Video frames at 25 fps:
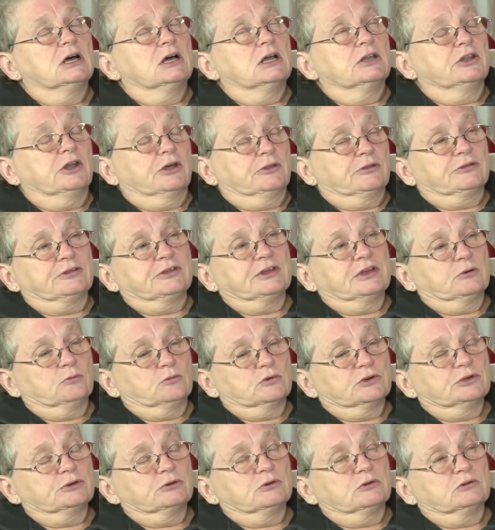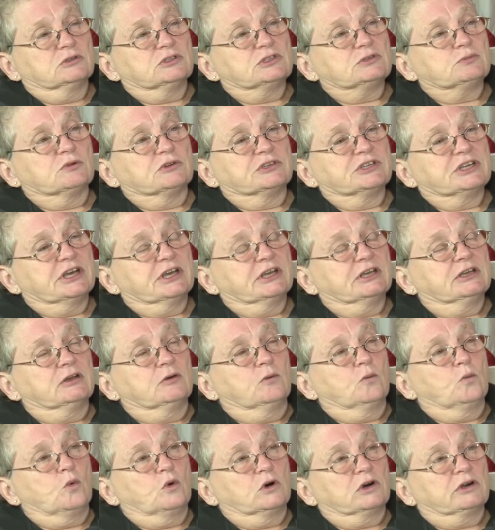Another thing we're doing is we're
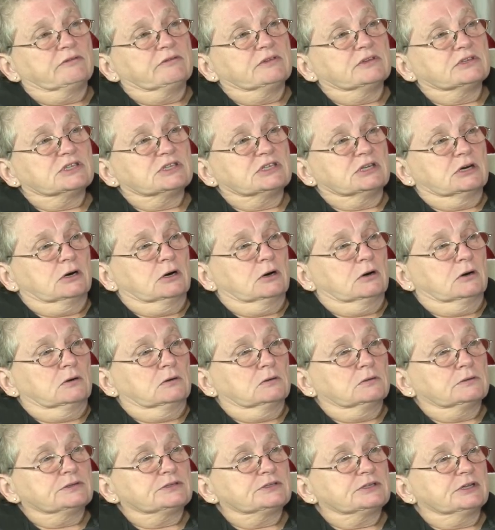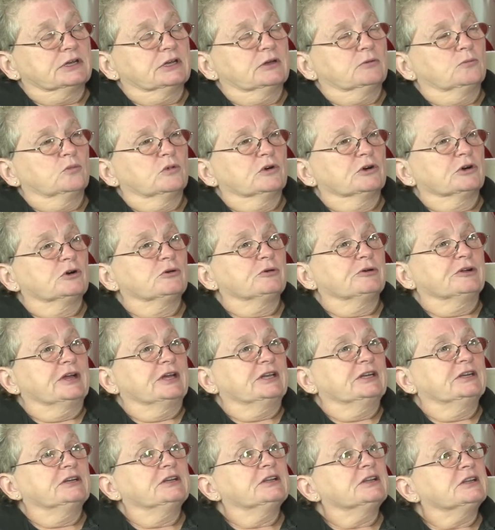taking one of the stalls and we're
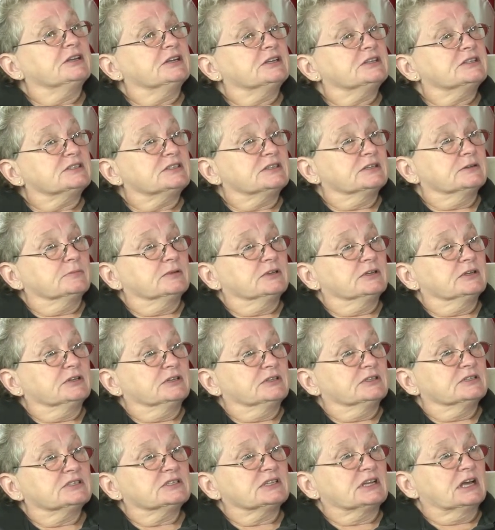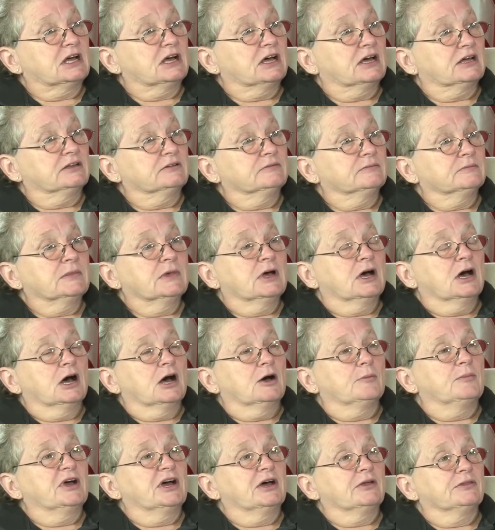creating an exhibit inside
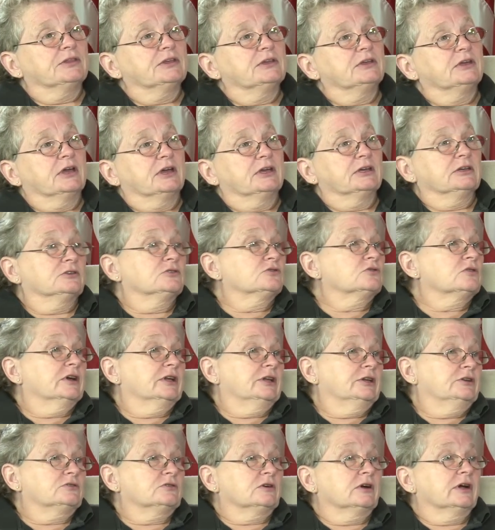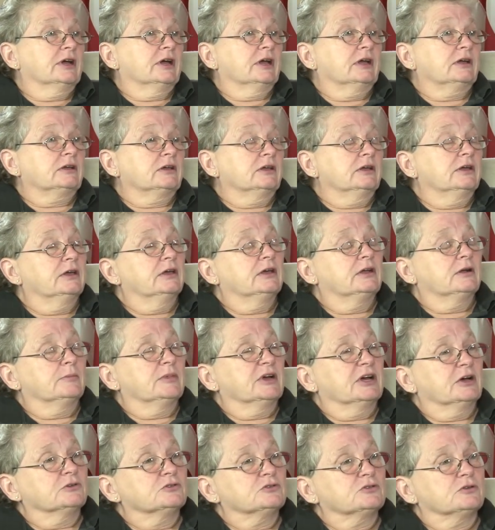about the Aiken Training Track and
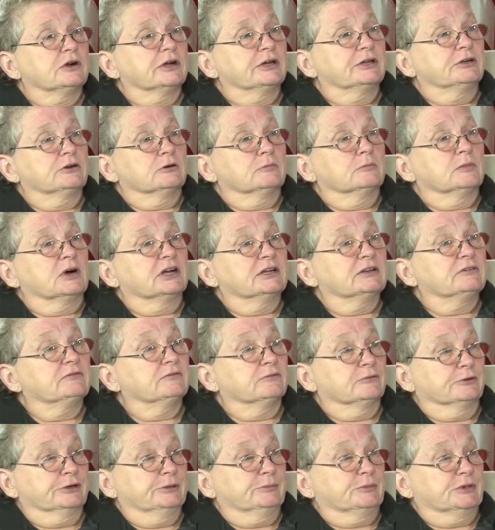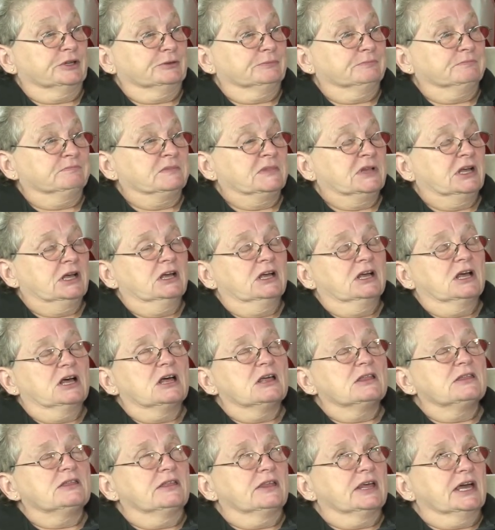about trainer Mike Freeman.
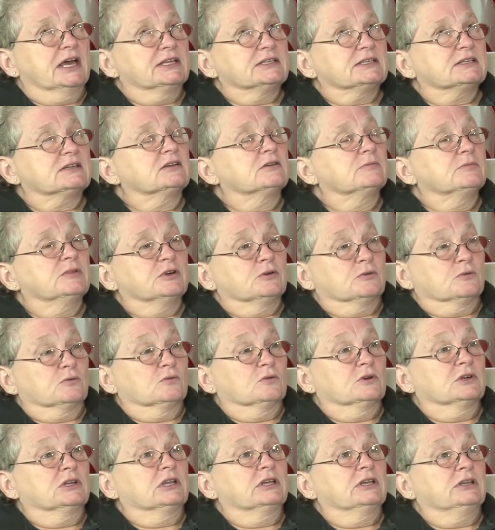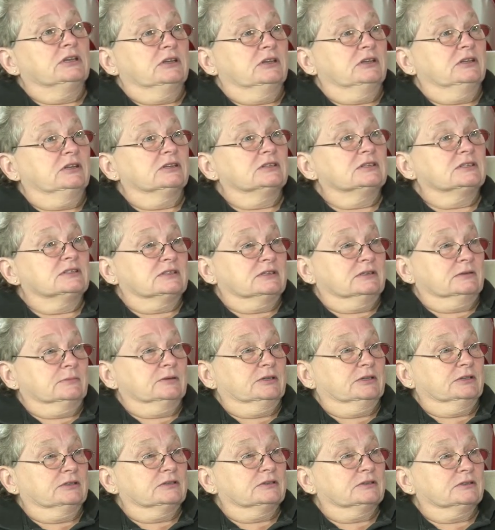That's going to be a really neat
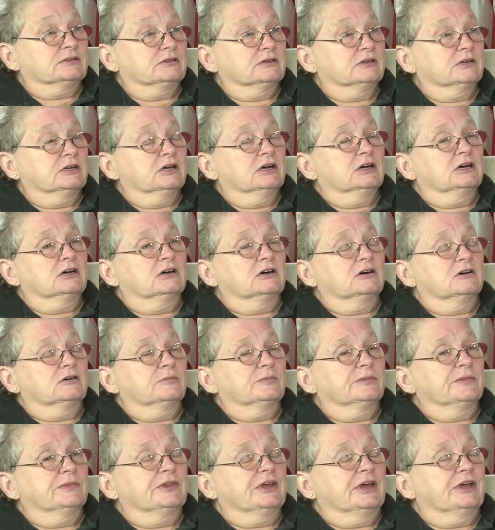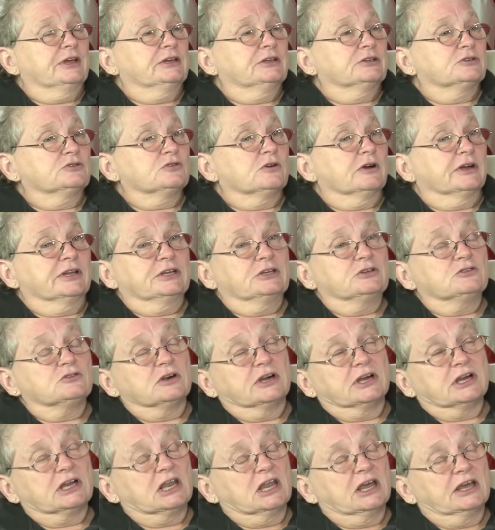exhibit um, the Aiken training
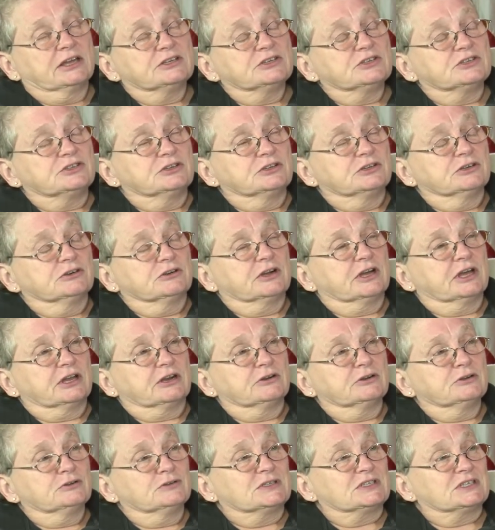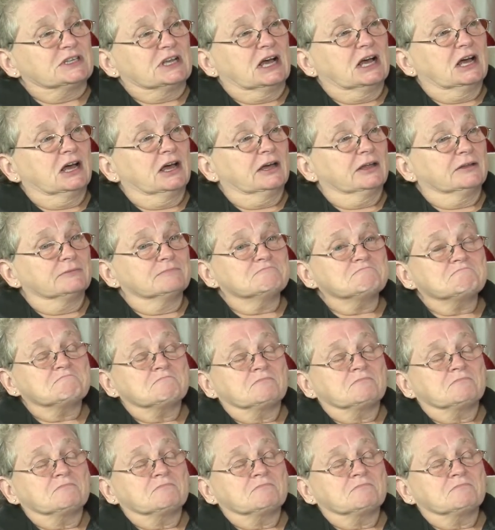track last year, got a new sign.